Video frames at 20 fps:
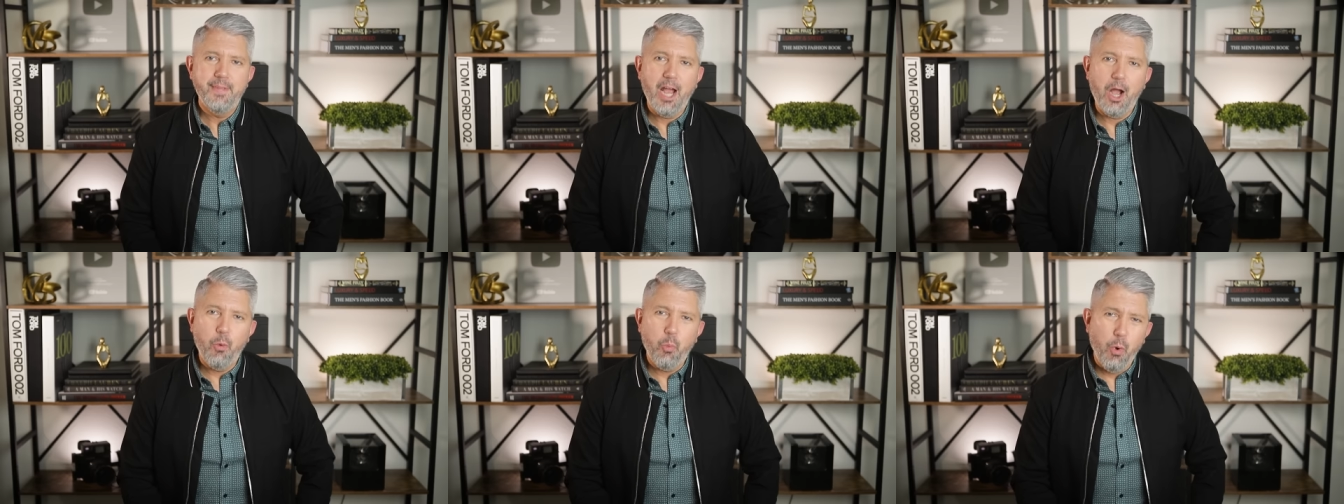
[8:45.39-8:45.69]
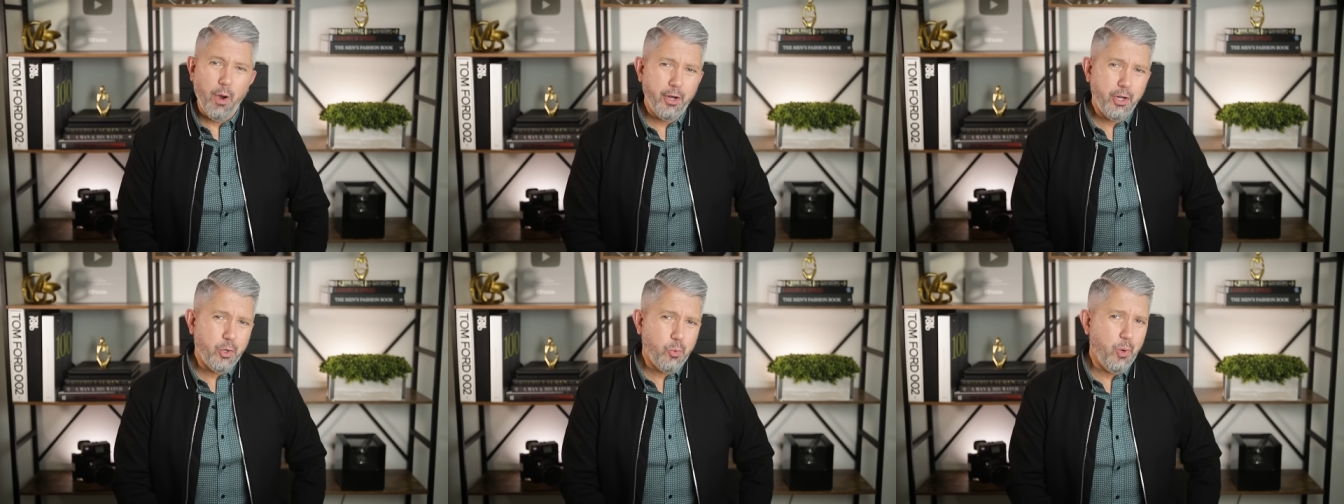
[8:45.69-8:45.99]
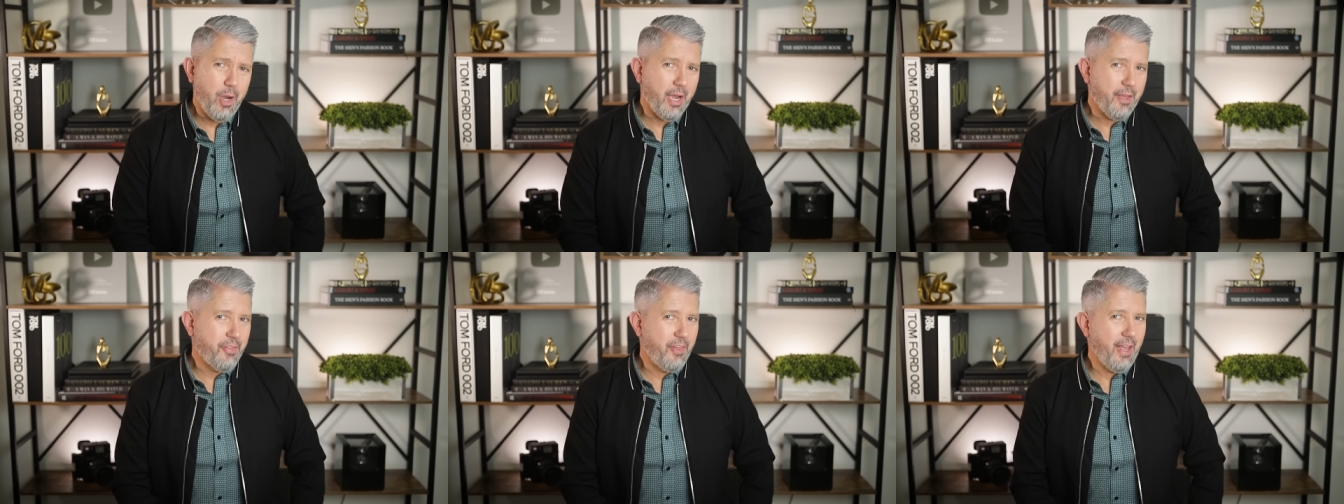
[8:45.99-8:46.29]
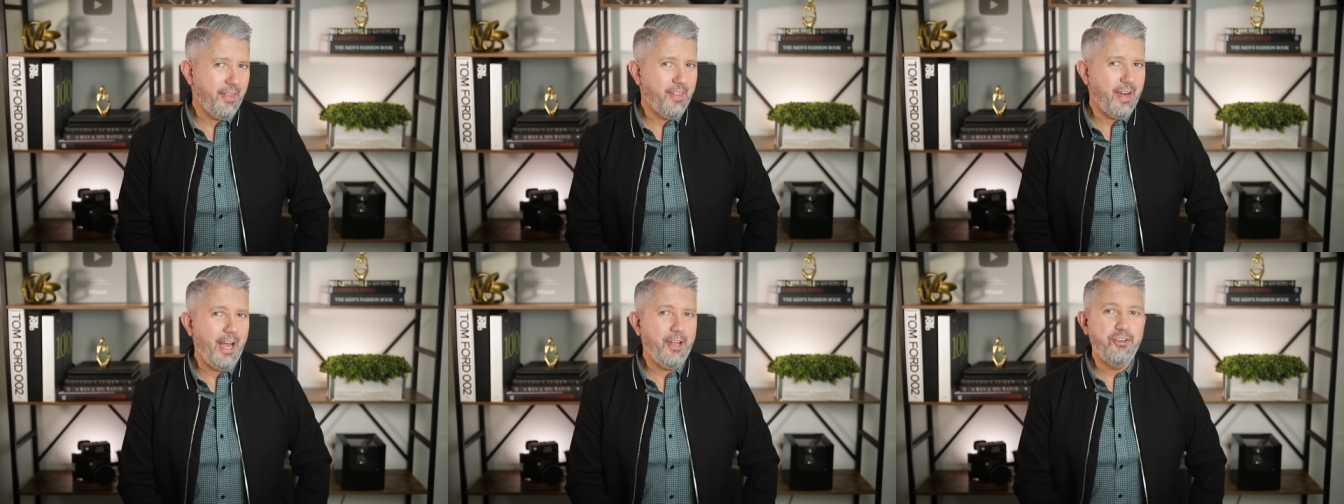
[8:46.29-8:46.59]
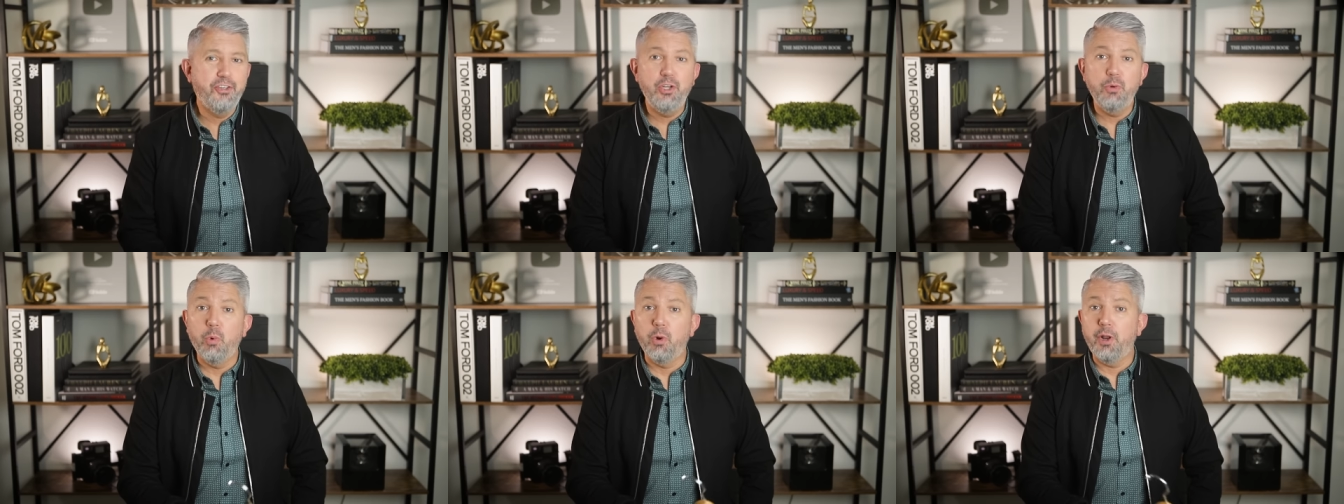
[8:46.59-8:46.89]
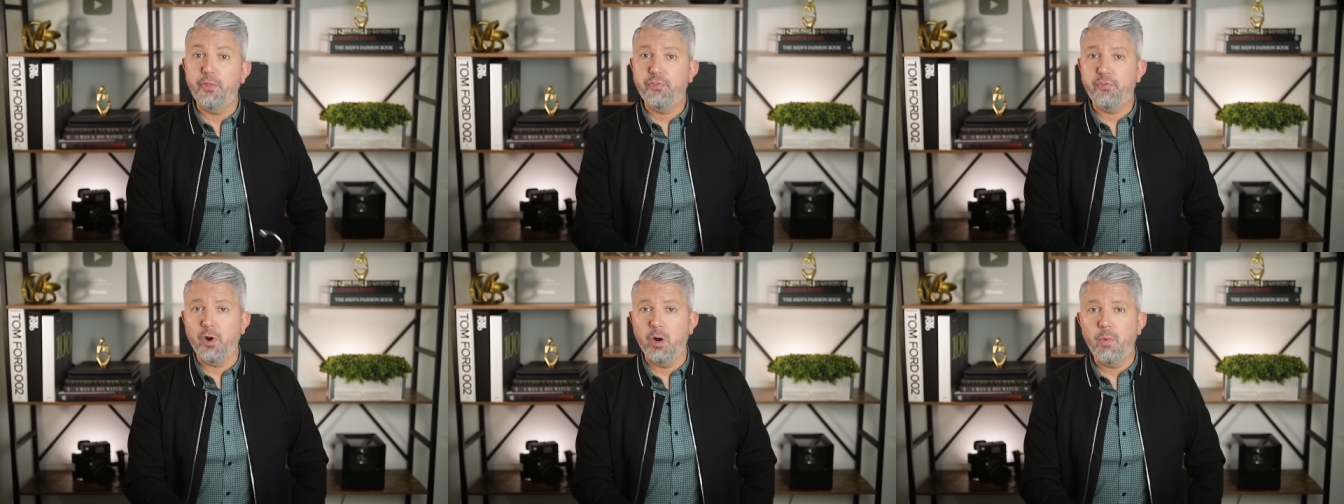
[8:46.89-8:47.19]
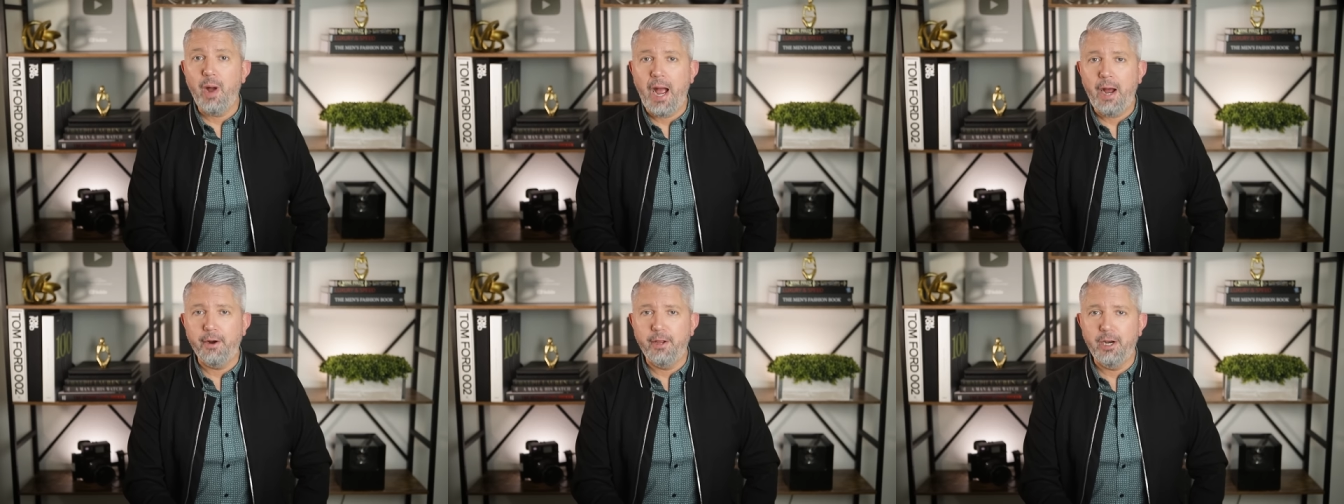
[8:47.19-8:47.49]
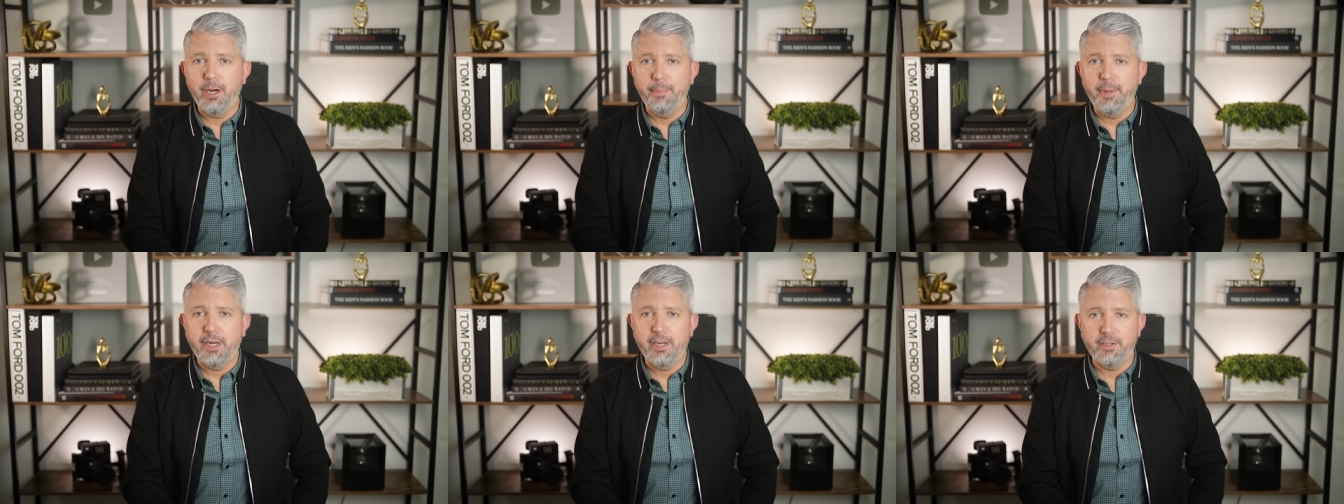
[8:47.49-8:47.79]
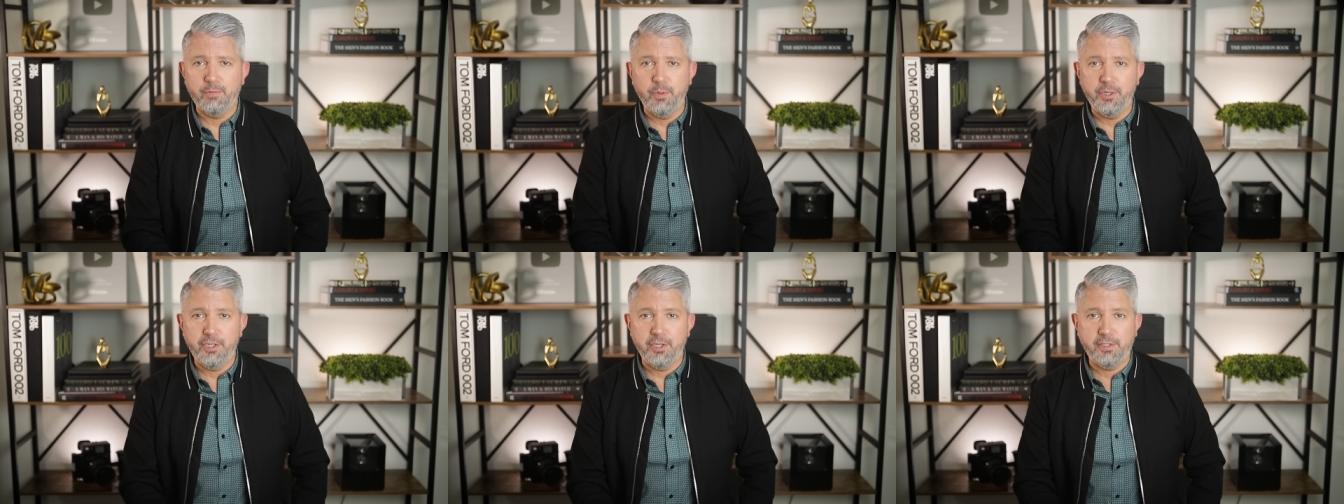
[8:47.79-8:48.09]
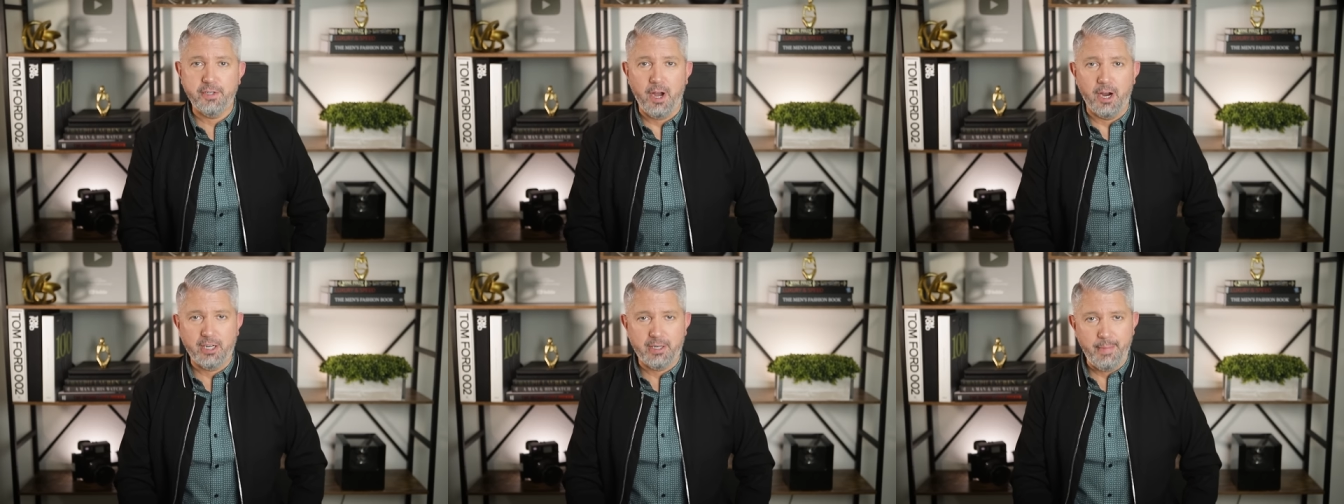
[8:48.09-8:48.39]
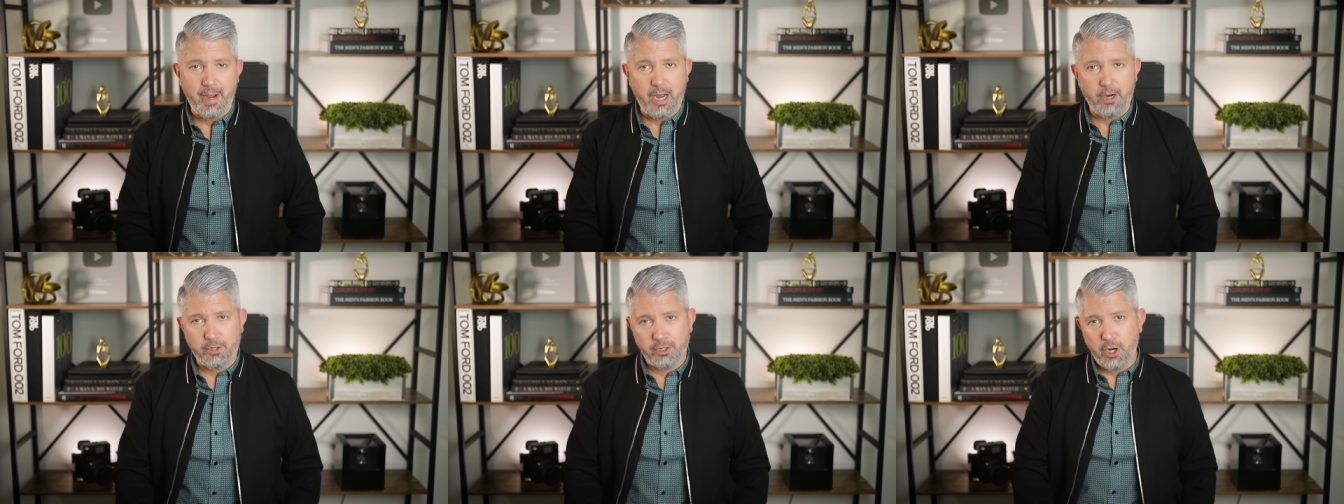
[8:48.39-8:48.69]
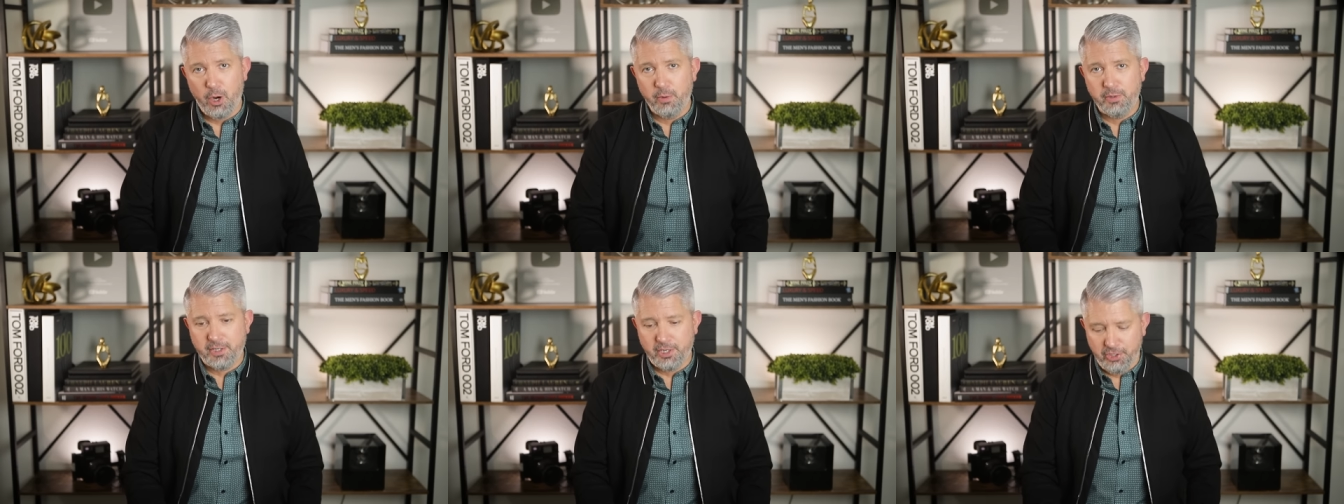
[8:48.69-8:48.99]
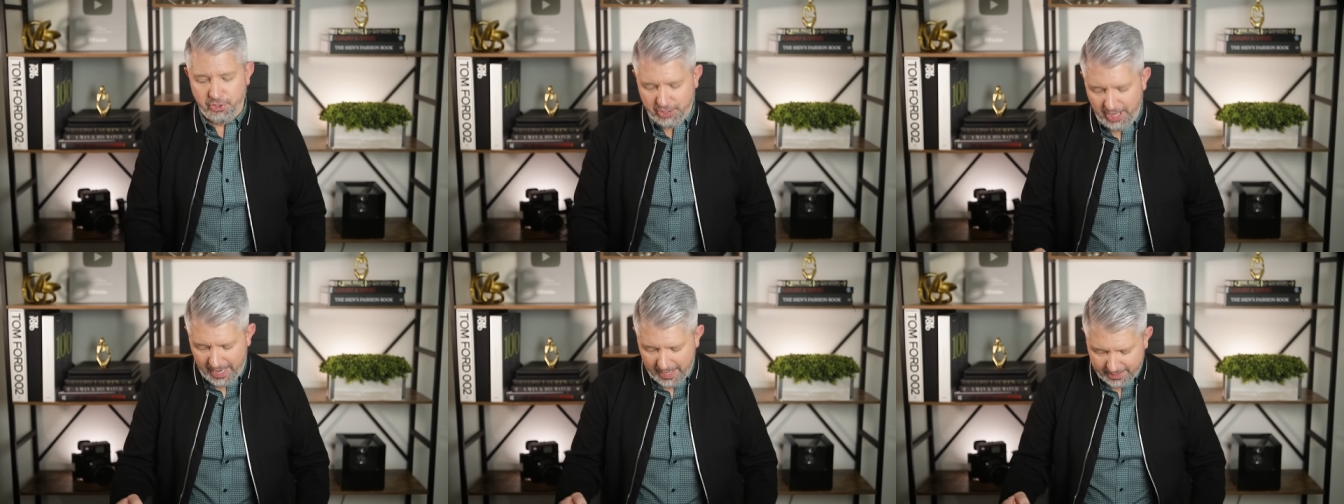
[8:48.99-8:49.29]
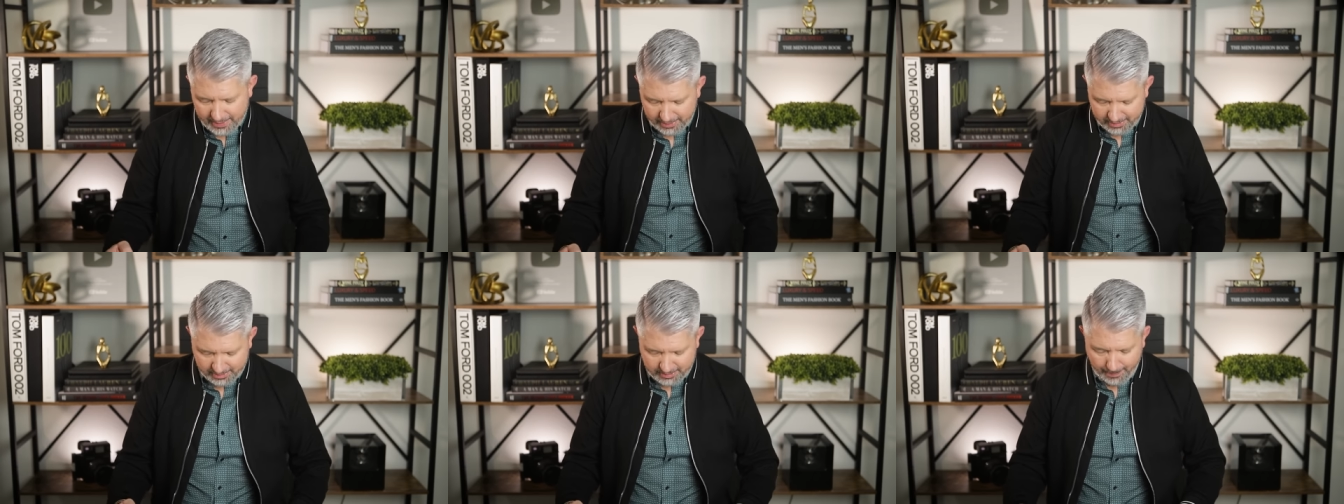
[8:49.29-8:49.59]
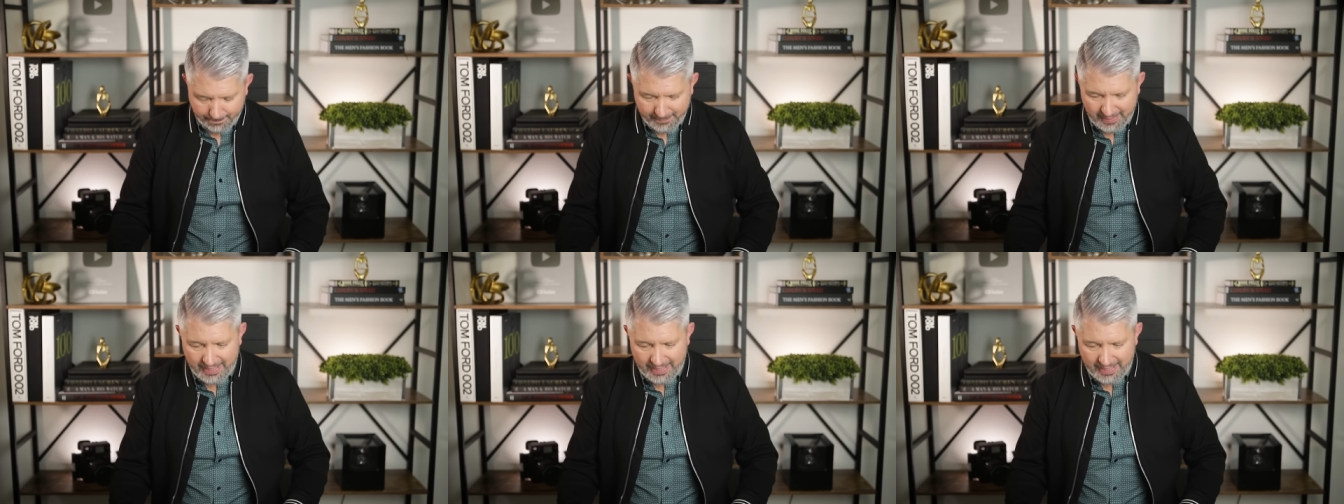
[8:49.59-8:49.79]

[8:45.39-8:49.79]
Now, one quick thing that I do want to throw out here because we just talked about coats and jackets